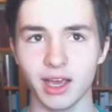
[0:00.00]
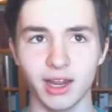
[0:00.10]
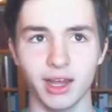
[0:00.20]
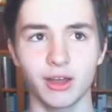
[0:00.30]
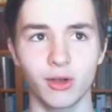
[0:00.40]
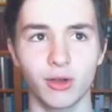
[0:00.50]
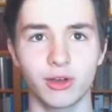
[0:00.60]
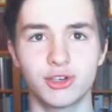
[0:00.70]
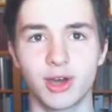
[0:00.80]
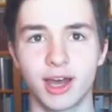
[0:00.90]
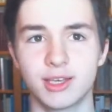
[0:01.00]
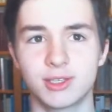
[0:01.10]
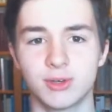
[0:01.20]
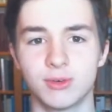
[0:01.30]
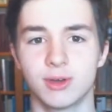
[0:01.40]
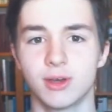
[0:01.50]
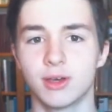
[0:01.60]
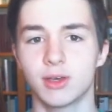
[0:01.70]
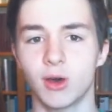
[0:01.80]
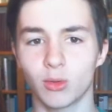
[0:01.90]
and I encourage you guys to,
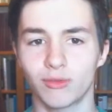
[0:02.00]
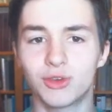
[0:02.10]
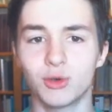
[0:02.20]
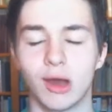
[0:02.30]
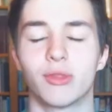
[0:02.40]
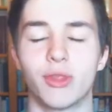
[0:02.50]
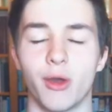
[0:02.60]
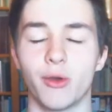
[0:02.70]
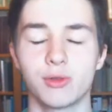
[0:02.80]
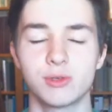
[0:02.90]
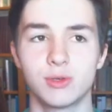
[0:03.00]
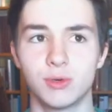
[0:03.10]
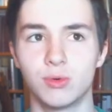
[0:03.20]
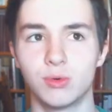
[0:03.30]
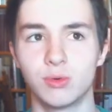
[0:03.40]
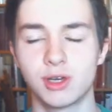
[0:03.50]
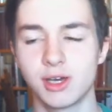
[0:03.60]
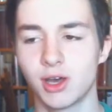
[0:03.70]
all of you out there, to